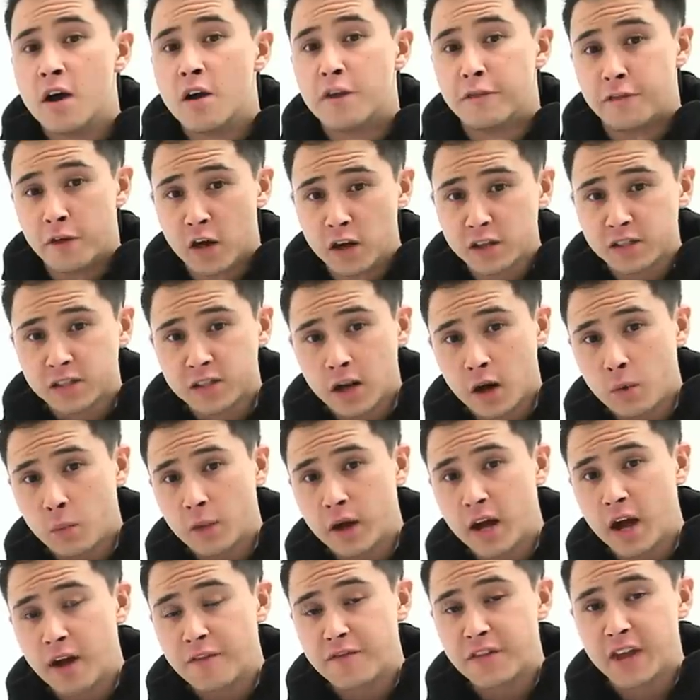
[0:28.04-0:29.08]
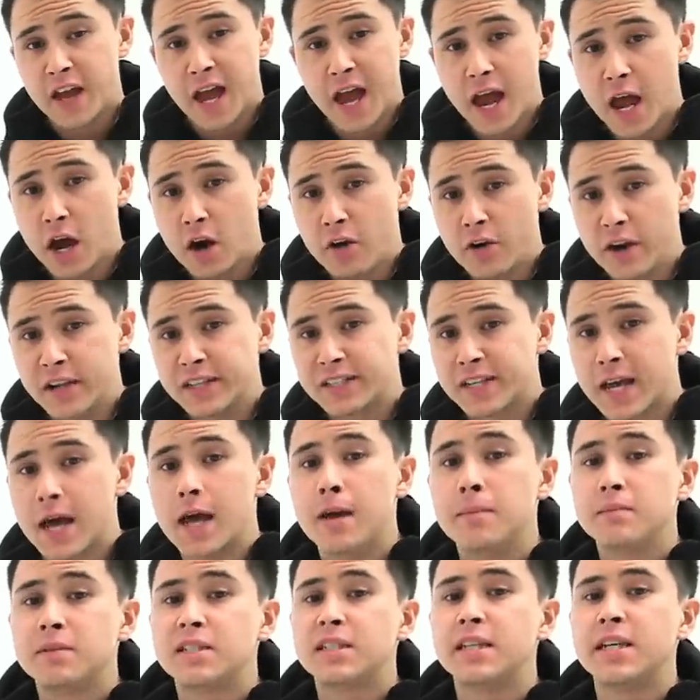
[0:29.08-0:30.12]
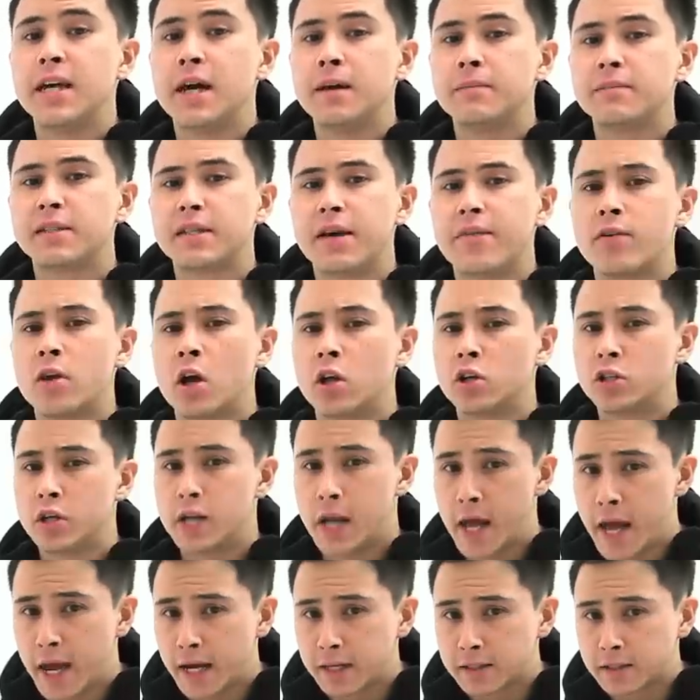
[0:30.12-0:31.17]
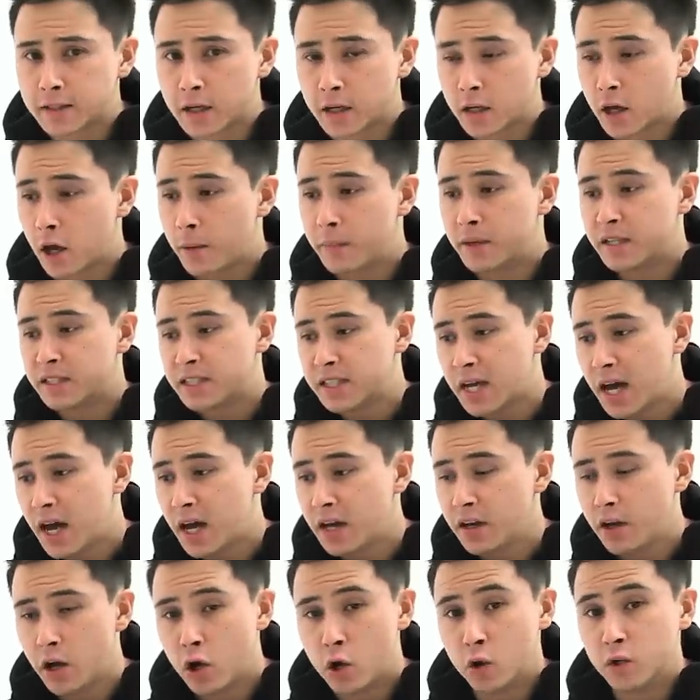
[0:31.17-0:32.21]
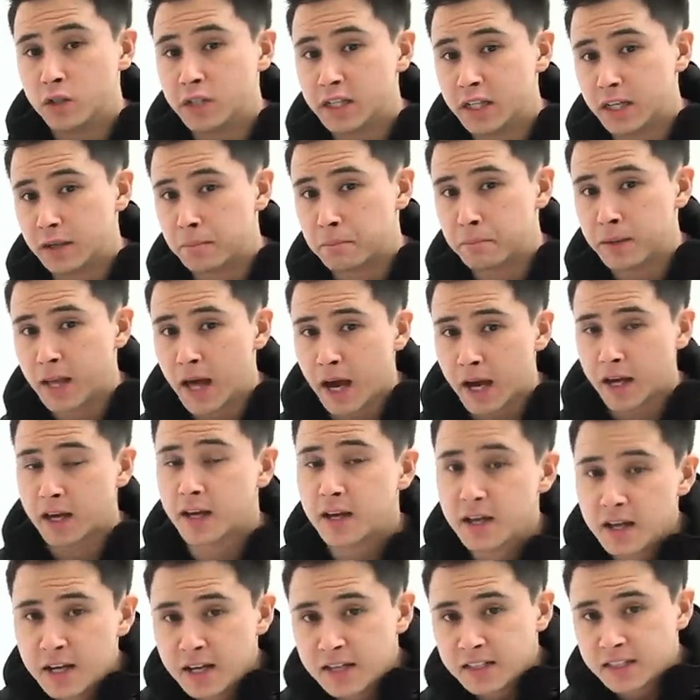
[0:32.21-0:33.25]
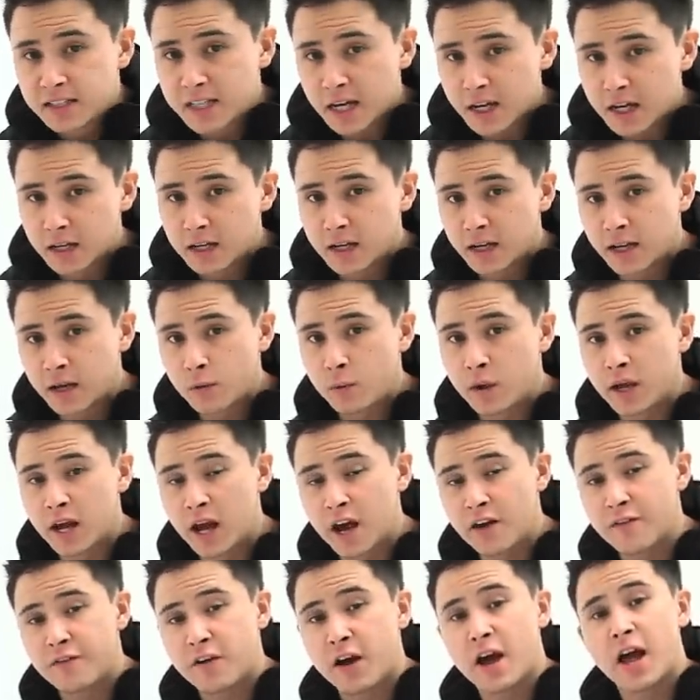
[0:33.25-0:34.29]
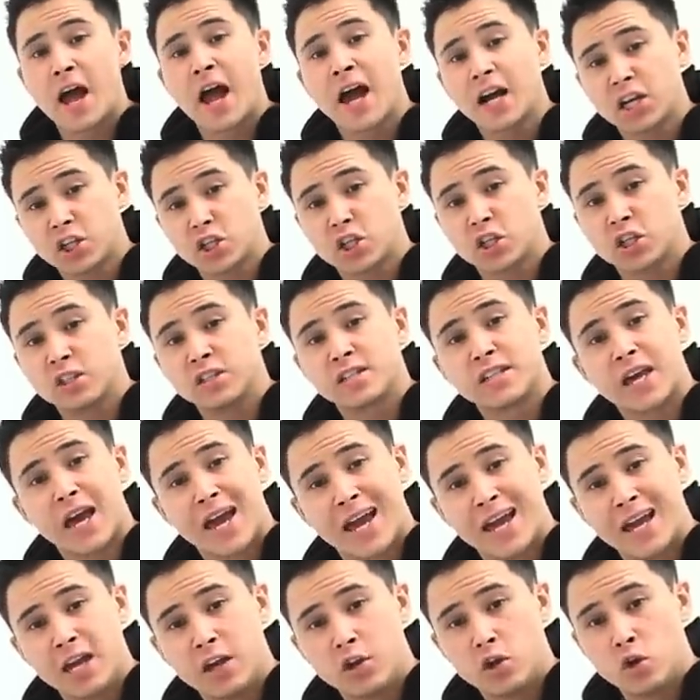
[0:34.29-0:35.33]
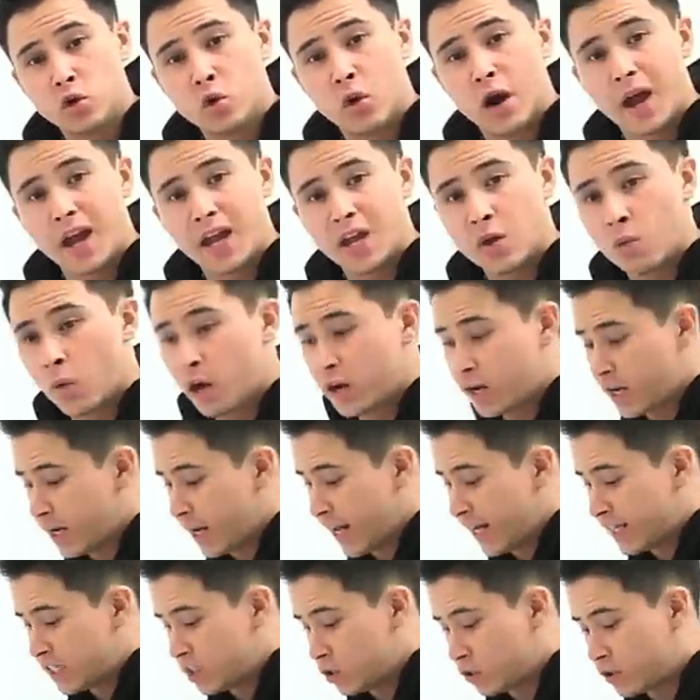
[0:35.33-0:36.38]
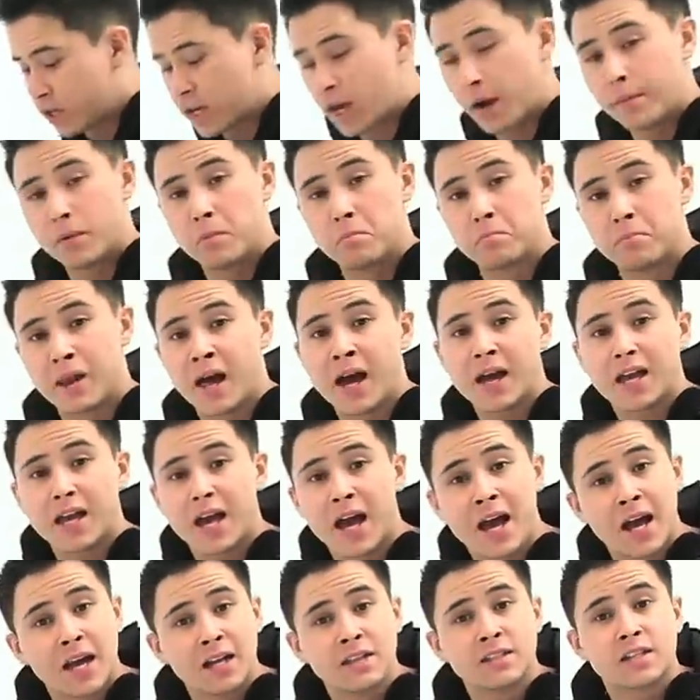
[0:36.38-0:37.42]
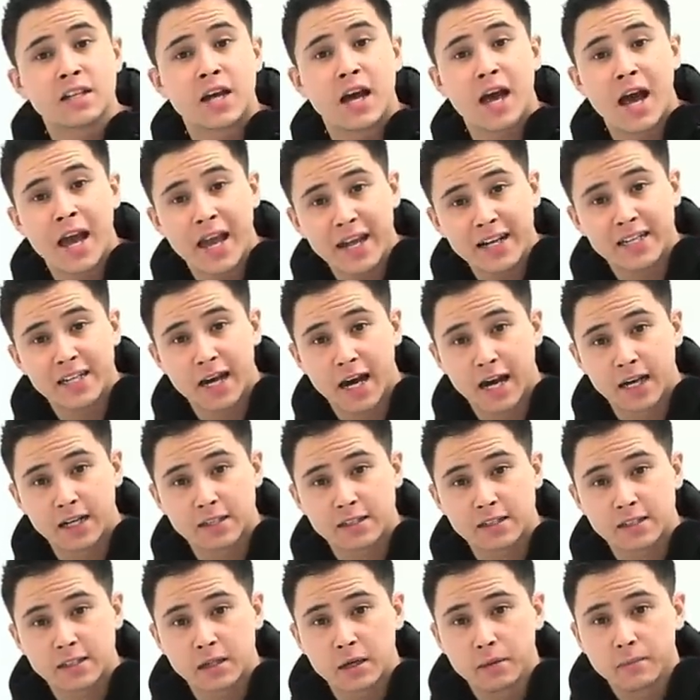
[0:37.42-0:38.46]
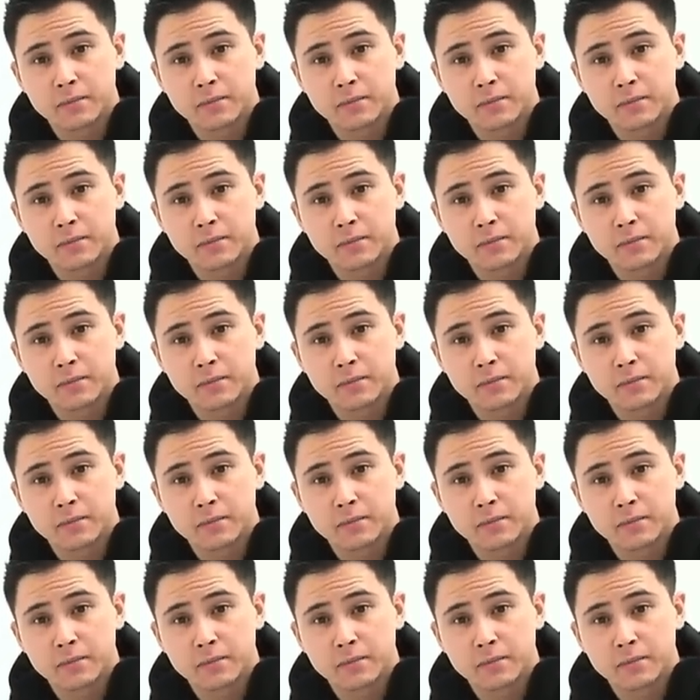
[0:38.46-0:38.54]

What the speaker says: First up, we have the Aries MCM700X that come in tan, OD, and black. Secondly, we have Actions AU, A1, and A2 that come in black and ATAX.